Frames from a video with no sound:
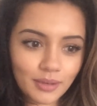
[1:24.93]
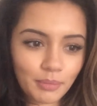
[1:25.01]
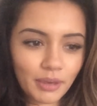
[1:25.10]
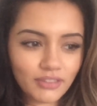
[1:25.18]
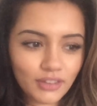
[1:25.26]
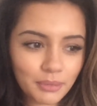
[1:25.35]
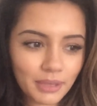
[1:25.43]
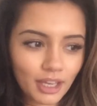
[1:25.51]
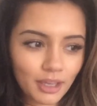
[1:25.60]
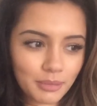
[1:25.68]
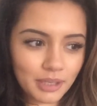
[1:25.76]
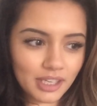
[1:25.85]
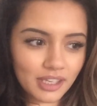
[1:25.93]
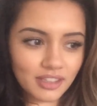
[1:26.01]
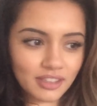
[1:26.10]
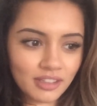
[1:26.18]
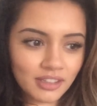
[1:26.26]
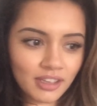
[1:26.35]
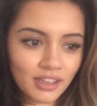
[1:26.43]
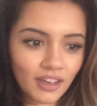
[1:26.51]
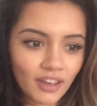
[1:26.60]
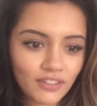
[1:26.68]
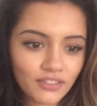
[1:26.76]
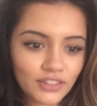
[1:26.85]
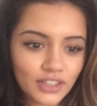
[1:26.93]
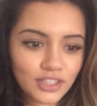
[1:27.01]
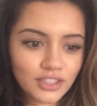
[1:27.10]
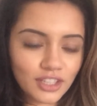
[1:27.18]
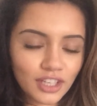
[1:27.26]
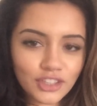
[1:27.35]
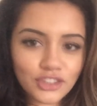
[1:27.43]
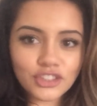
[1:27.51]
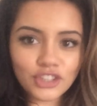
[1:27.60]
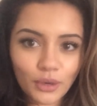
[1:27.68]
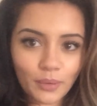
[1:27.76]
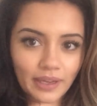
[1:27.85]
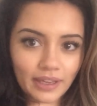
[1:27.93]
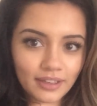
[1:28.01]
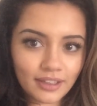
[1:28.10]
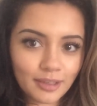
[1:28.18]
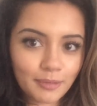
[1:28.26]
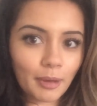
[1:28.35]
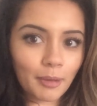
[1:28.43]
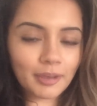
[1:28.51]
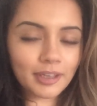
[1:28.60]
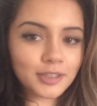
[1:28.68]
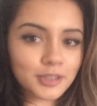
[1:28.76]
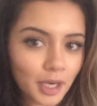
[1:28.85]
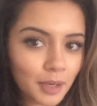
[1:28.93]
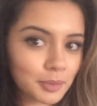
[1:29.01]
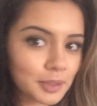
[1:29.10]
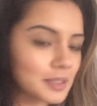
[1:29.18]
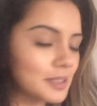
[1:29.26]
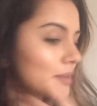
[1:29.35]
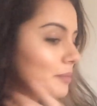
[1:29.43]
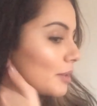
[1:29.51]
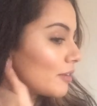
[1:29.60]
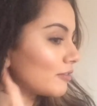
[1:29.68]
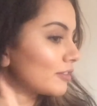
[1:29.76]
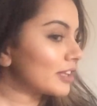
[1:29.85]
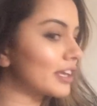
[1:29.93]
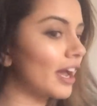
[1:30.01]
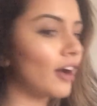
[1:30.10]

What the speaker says: By filming I mean I finished like showing, but I'm gonna try and put some of the